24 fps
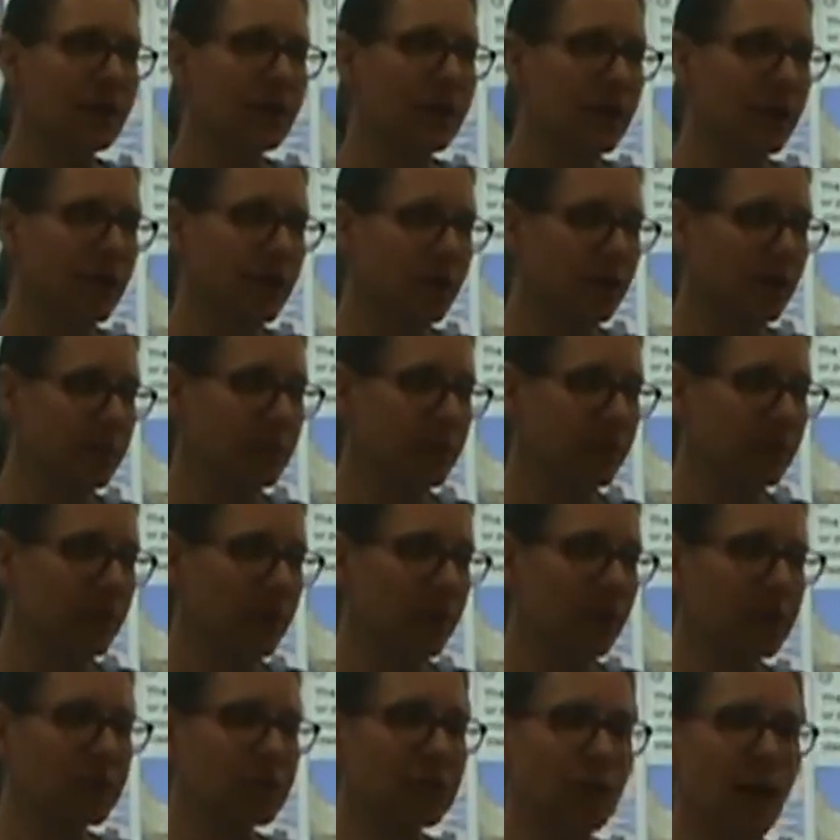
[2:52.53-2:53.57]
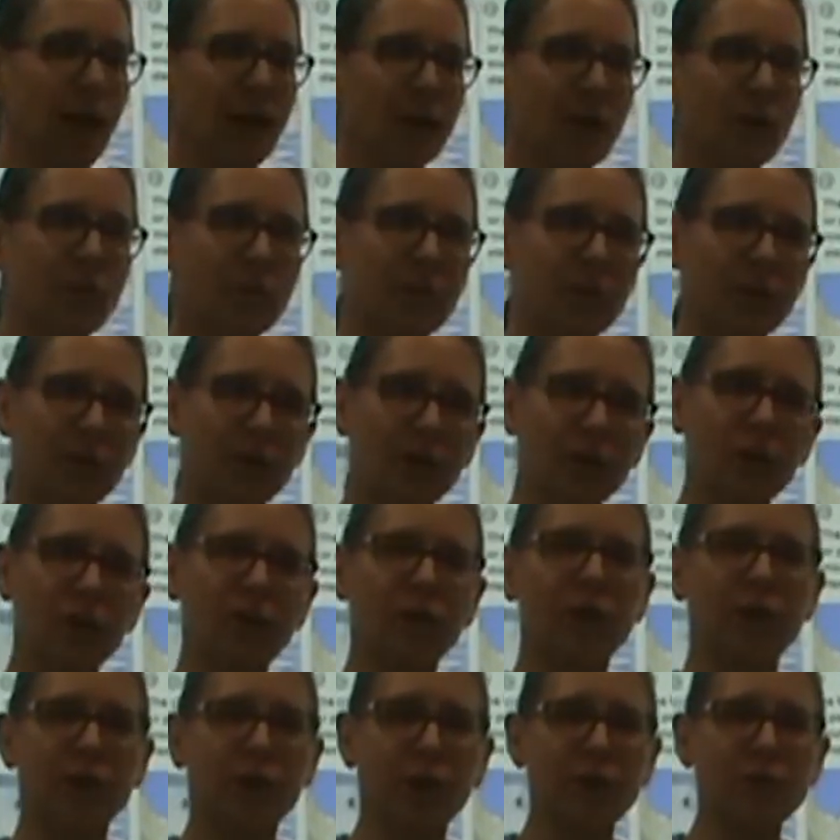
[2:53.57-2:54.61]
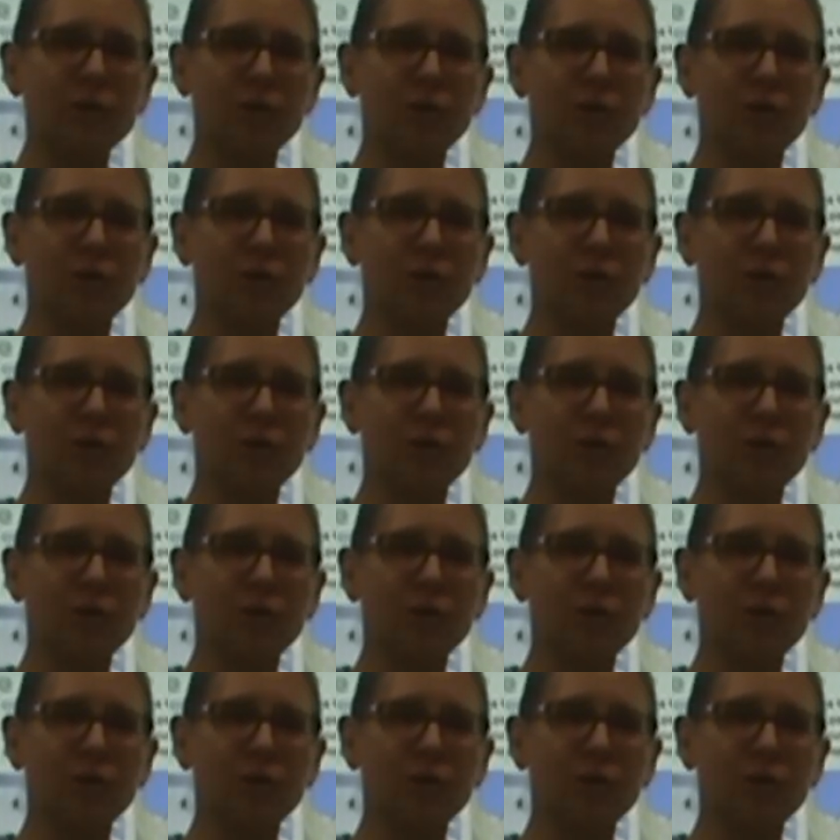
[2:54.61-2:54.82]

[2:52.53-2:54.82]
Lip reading: It could be very shallow, but it also